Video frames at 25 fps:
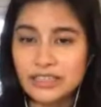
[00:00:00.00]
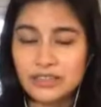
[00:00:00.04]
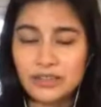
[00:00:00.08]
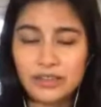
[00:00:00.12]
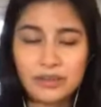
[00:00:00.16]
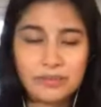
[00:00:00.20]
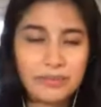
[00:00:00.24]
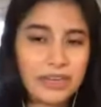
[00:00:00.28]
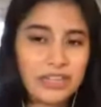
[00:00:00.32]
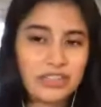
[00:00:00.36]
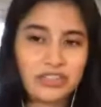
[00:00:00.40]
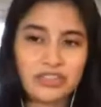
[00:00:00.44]
So they
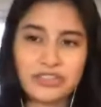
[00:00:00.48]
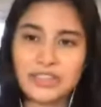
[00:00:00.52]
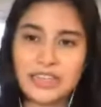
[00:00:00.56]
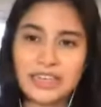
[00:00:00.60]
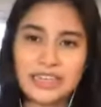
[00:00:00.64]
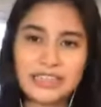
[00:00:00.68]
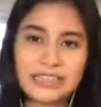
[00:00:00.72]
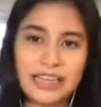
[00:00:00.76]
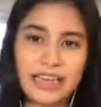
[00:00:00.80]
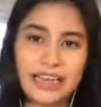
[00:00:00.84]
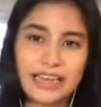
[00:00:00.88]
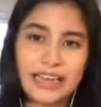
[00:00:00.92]
measured
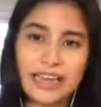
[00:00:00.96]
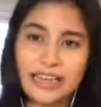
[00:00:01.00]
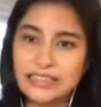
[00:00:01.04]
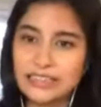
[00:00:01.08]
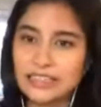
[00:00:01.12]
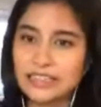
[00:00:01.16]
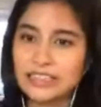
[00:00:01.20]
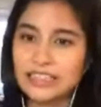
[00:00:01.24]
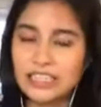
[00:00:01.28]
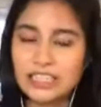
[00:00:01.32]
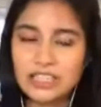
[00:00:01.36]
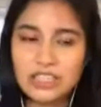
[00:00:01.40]
things like
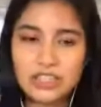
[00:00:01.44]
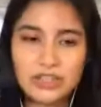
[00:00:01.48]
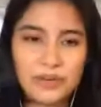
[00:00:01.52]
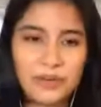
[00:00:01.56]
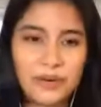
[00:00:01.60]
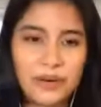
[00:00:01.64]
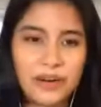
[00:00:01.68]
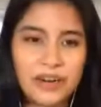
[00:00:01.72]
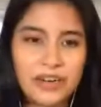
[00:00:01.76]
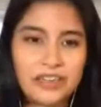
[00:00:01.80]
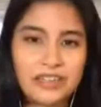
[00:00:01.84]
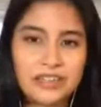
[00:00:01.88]
SAT
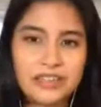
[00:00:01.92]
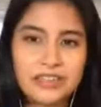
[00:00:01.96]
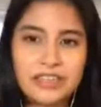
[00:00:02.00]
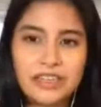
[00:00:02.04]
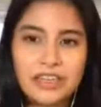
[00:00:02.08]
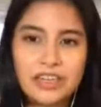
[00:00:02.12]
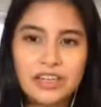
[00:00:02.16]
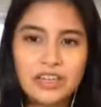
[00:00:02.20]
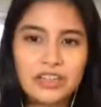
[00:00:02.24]
scores,